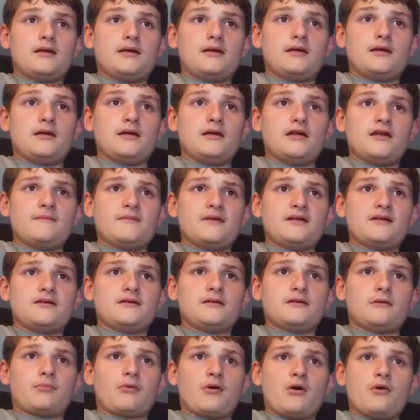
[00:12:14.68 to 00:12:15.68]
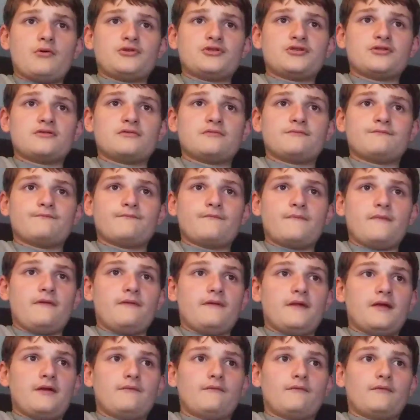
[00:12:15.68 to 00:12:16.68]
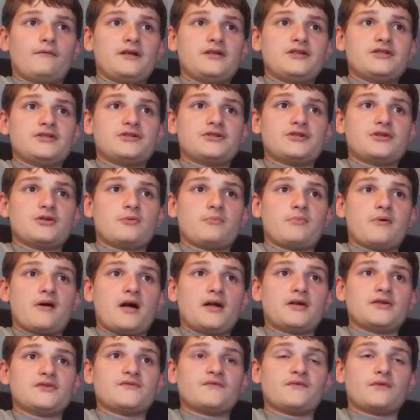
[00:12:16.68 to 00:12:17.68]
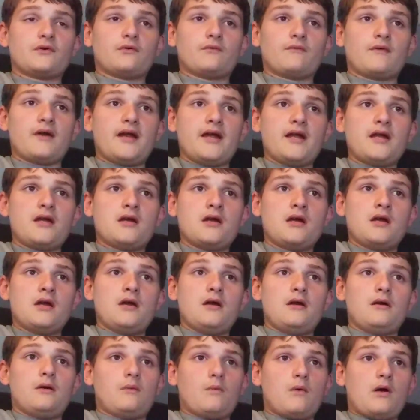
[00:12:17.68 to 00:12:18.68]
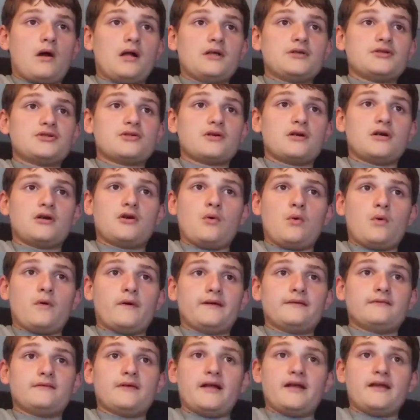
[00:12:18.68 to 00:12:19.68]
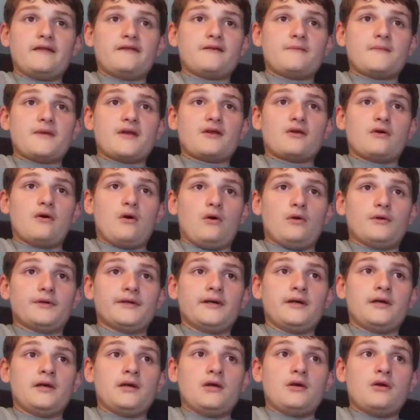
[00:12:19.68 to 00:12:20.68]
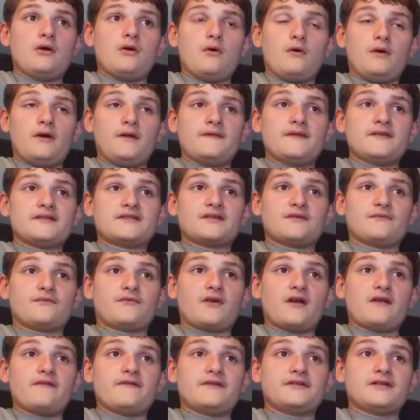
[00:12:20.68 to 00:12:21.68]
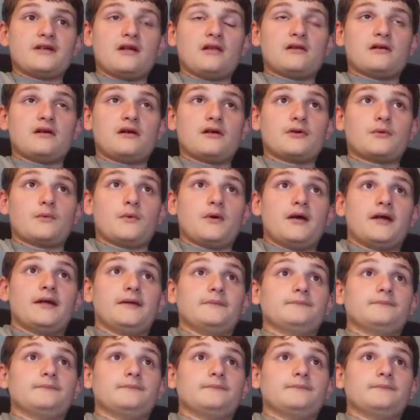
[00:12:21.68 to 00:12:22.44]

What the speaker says: imminent approach, then reach into your pockets for a ring, a watch, a coin, anything made of gold. Only this can frighten the Dullahan away.